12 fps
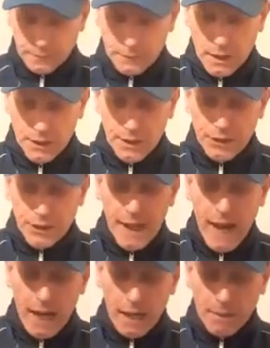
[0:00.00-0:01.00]
The three
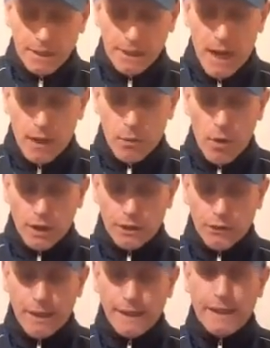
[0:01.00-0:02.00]
elements are words,
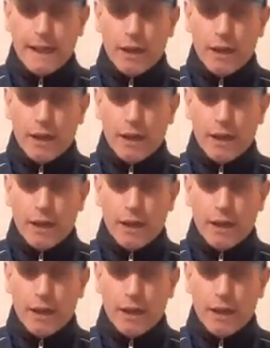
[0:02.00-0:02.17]
writing and